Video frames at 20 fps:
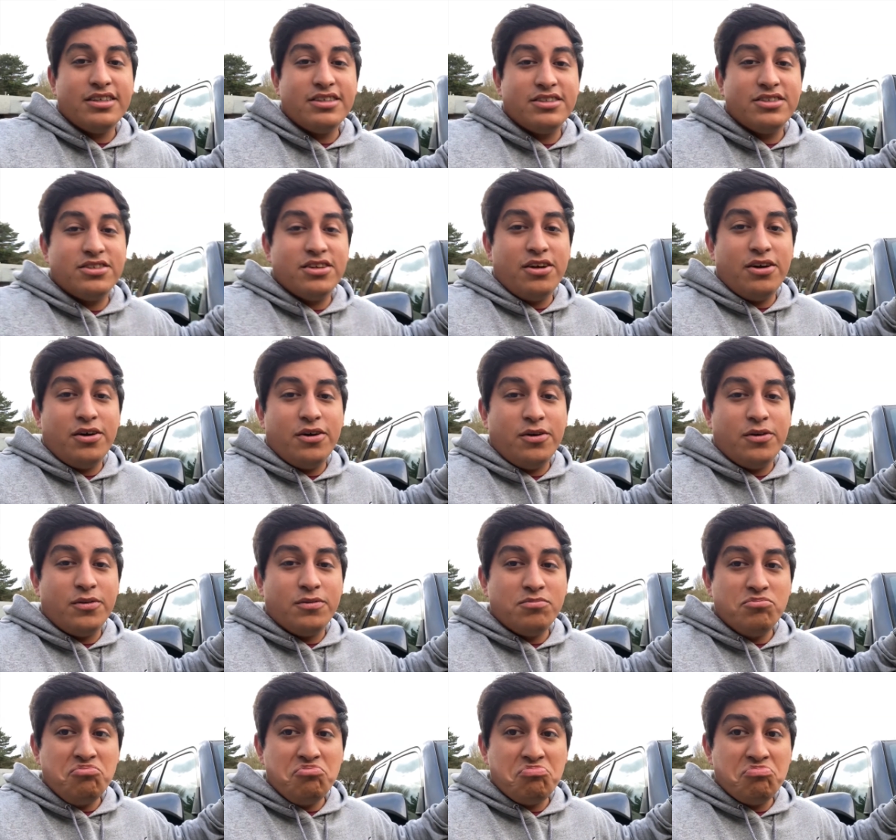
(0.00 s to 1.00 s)
So
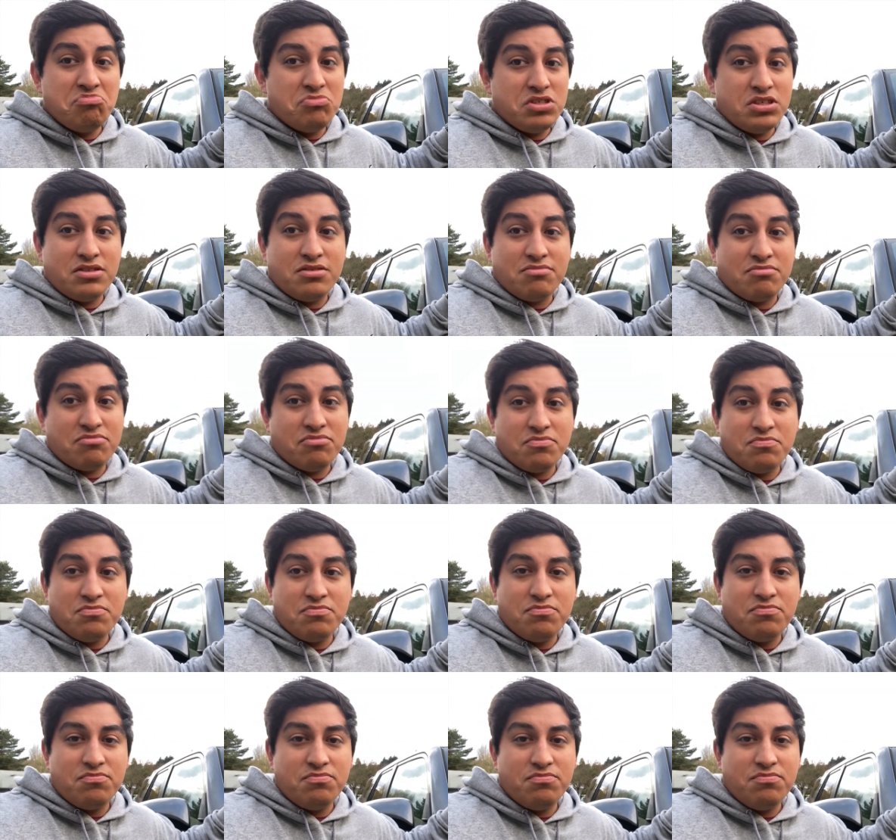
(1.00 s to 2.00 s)
just
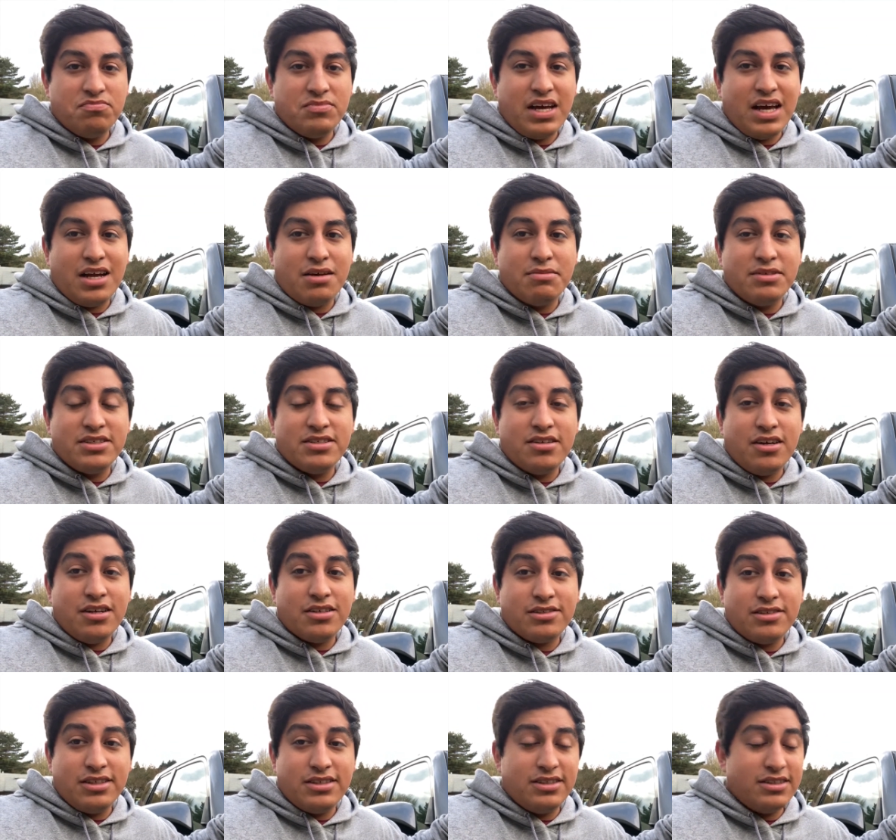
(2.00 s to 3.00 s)
had them in
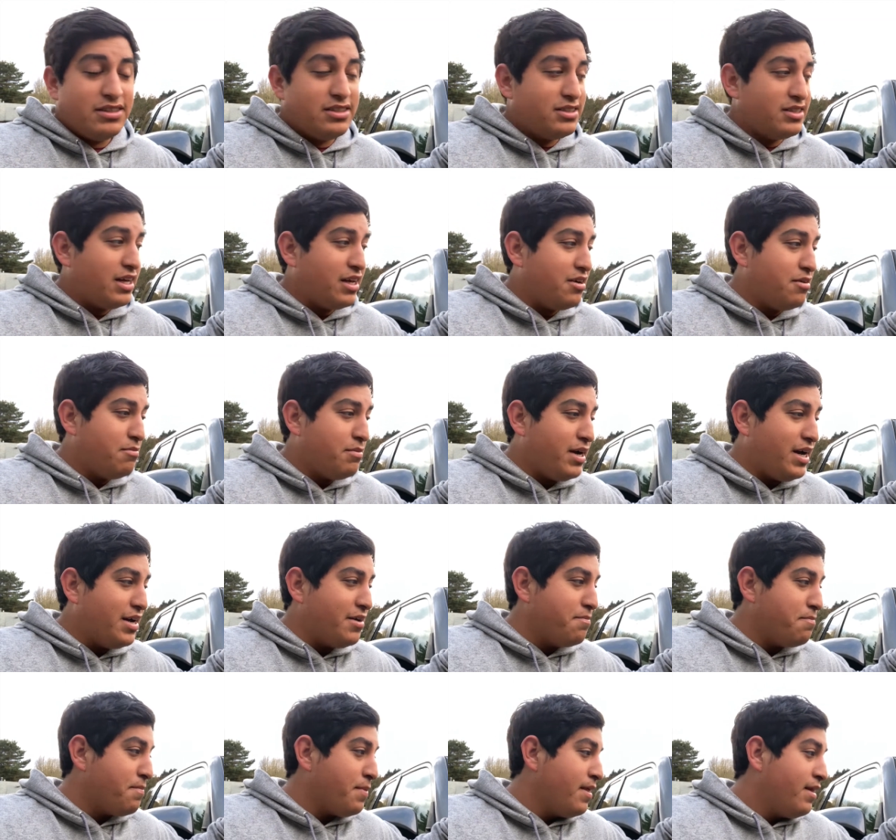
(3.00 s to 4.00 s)
stock. So I just decided to buy
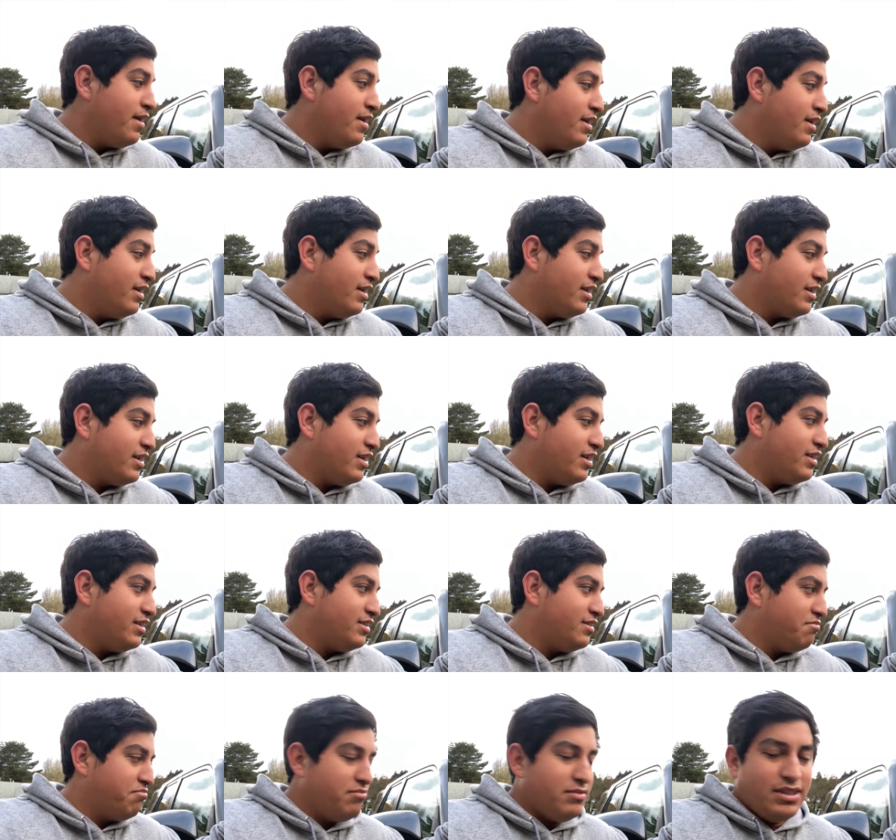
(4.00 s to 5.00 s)
them
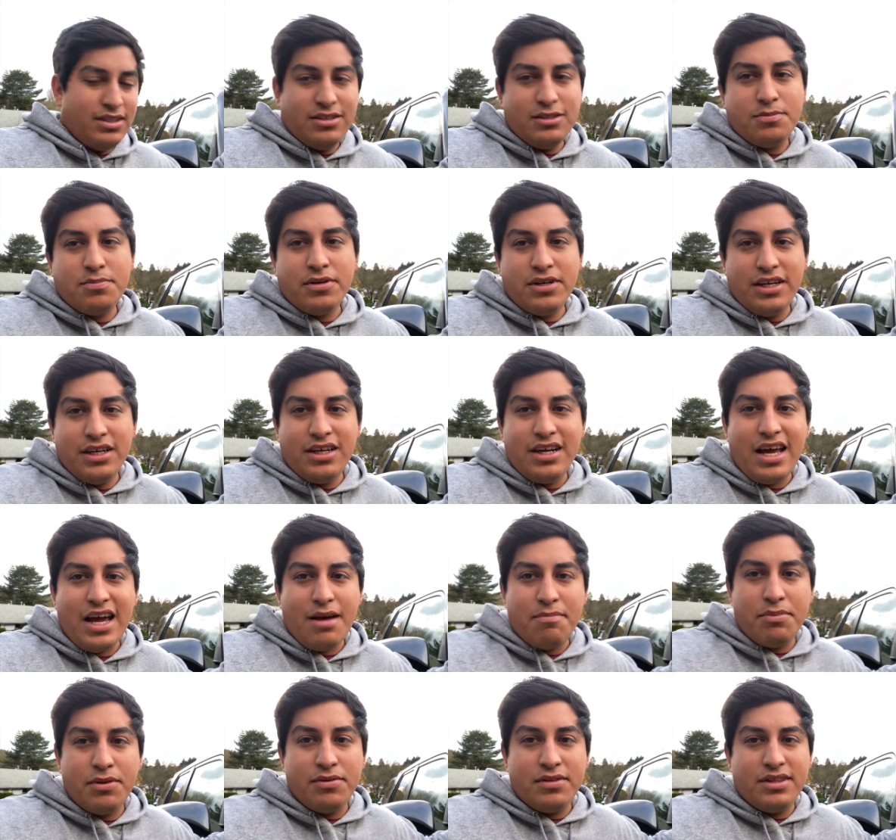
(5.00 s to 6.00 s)
because I was pretty
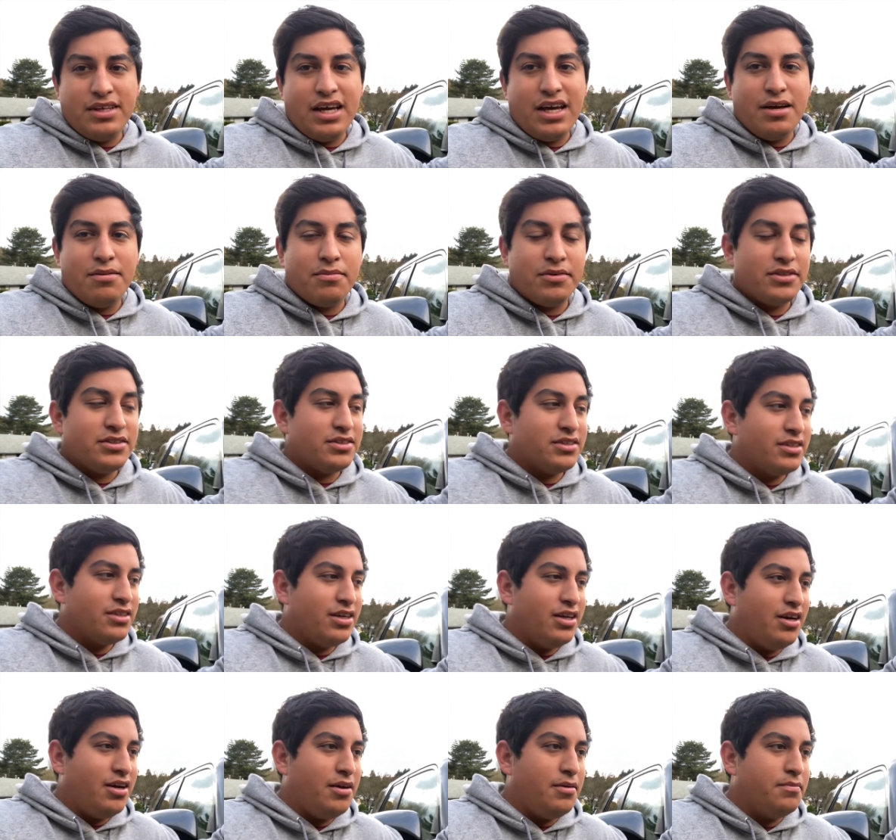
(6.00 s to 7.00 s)
unhappy with the ambers.
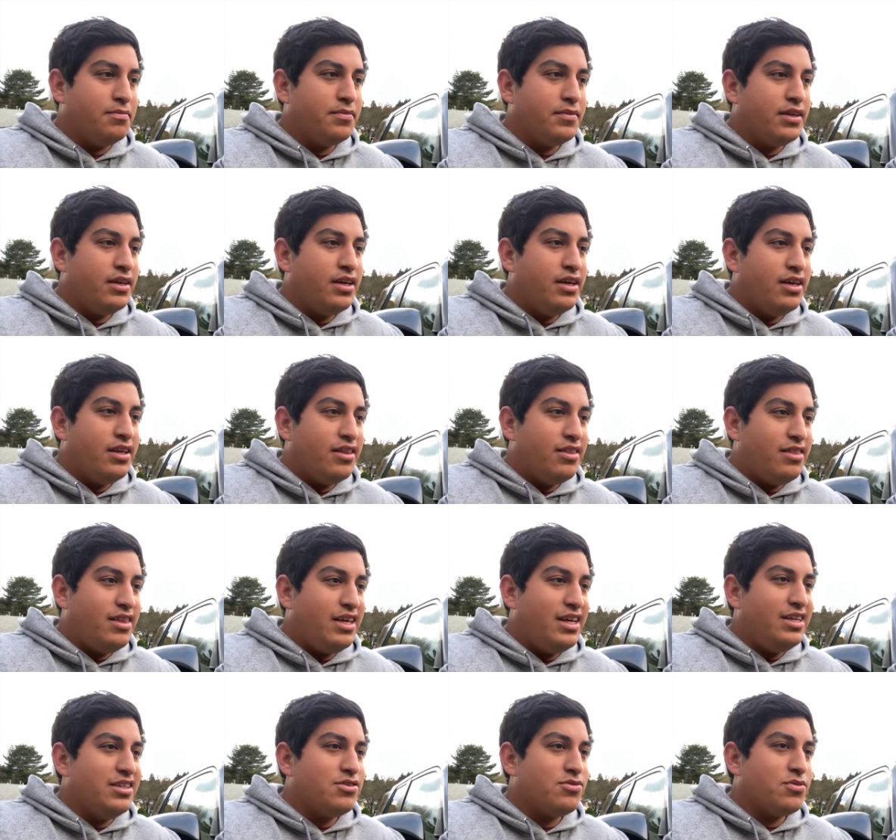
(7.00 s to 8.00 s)

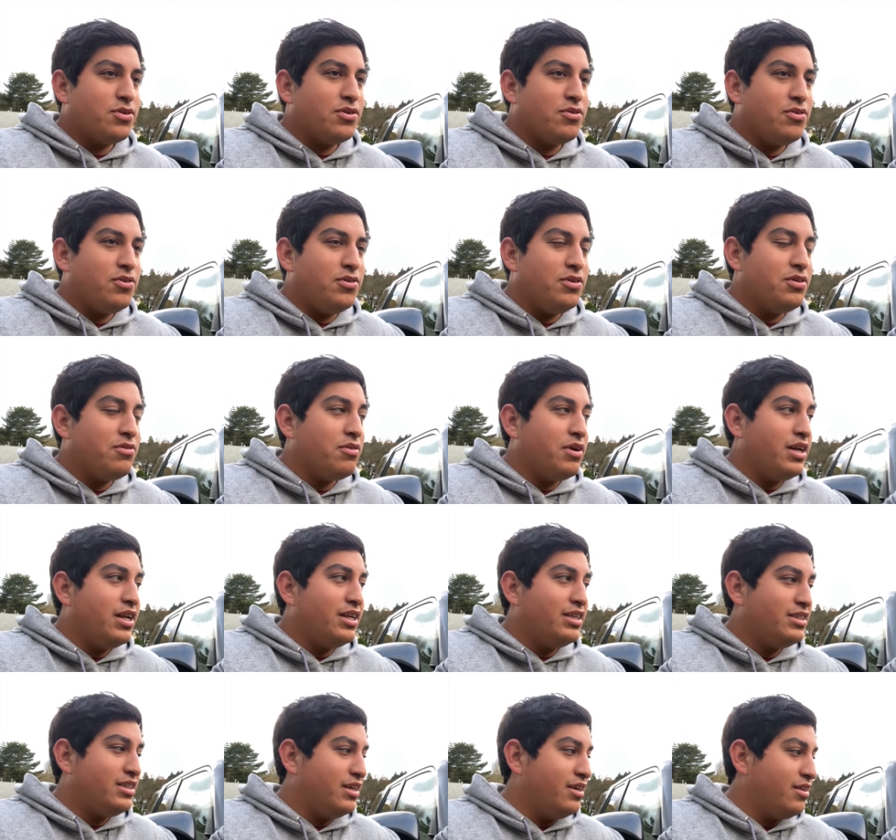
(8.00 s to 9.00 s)
These were only
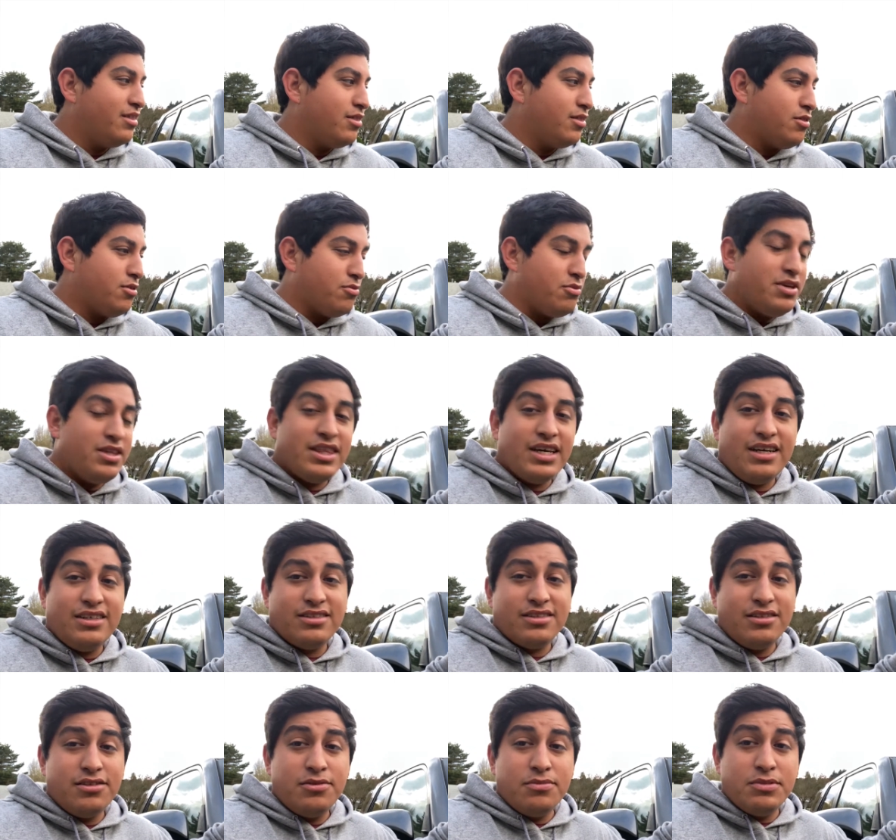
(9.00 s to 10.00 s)
rated to
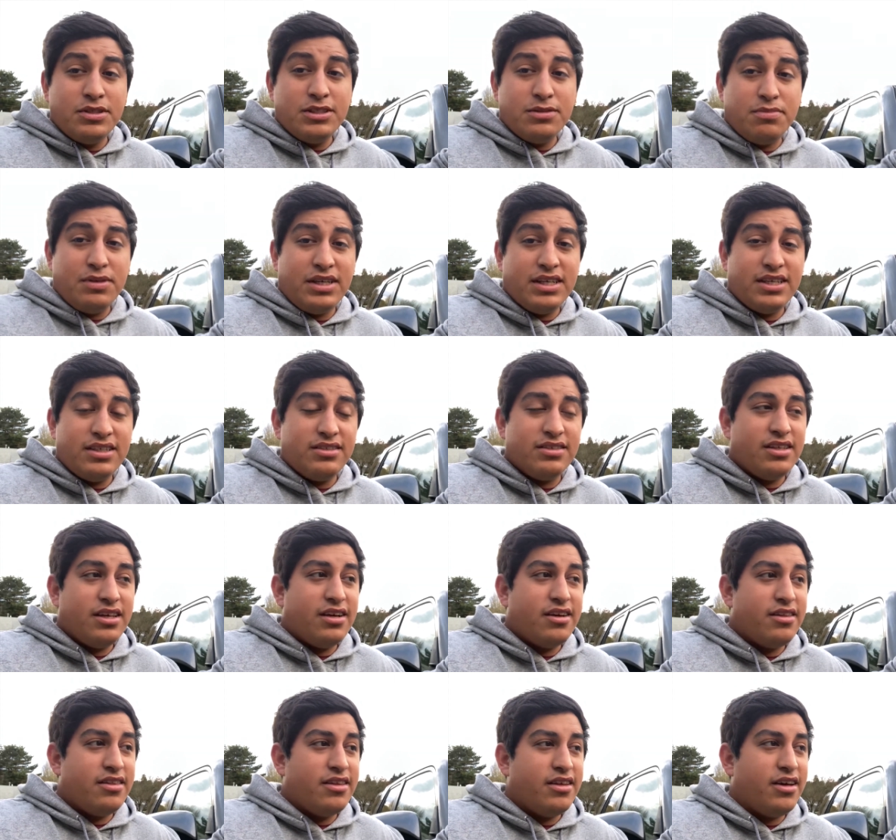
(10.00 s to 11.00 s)
3000 lumens because
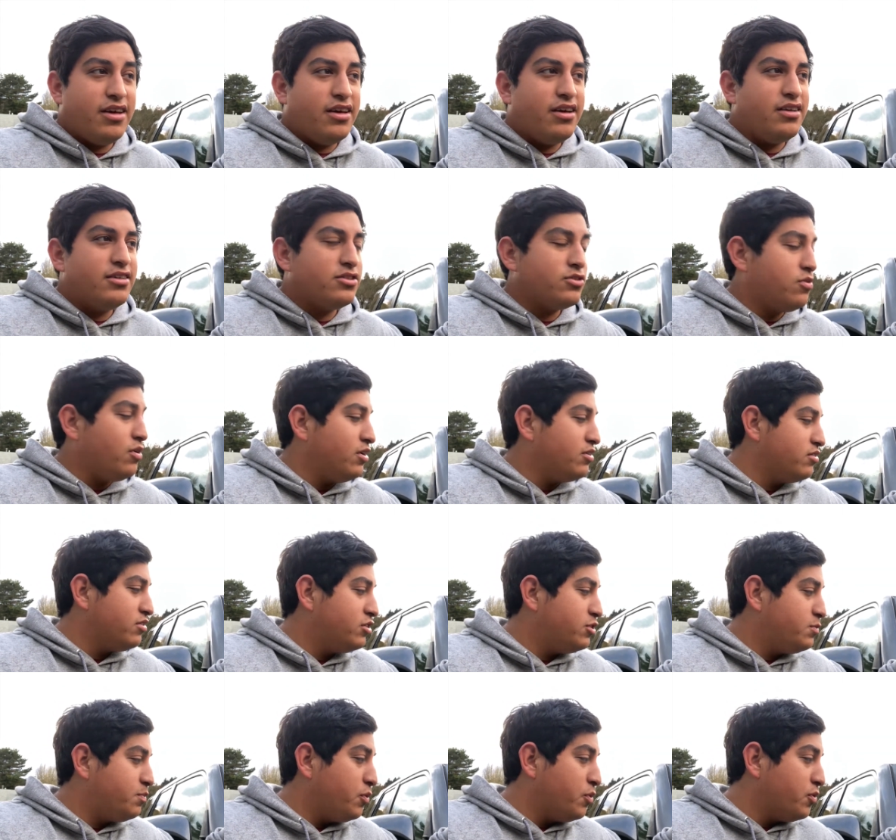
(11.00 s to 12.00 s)
they're the Squadron
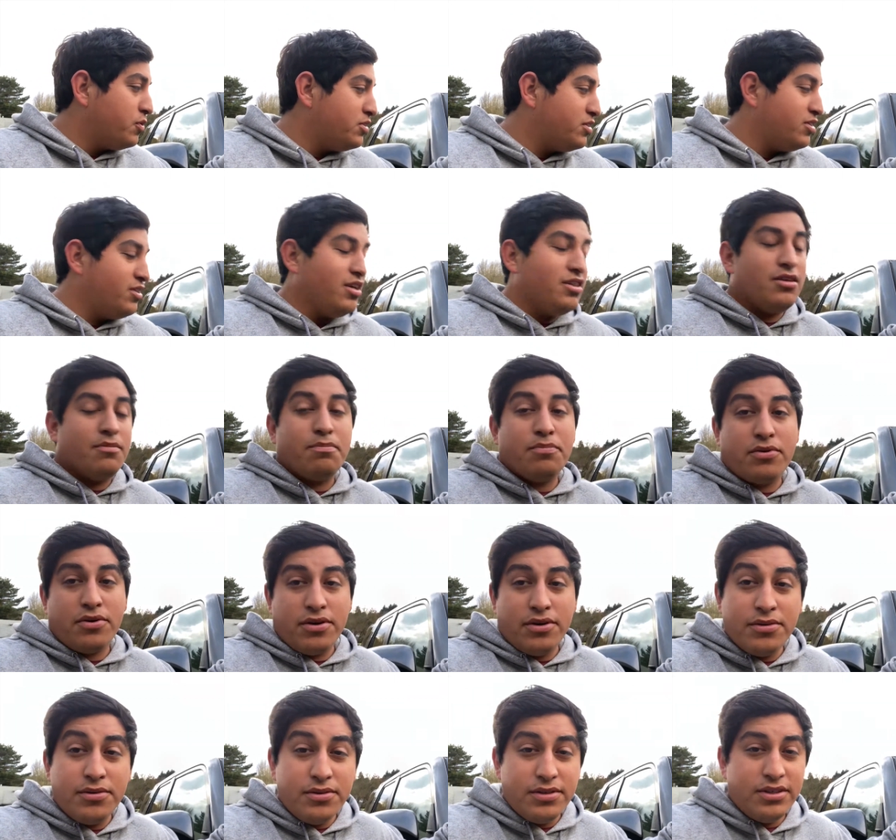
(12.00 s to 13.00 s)
Sports, not the Pro.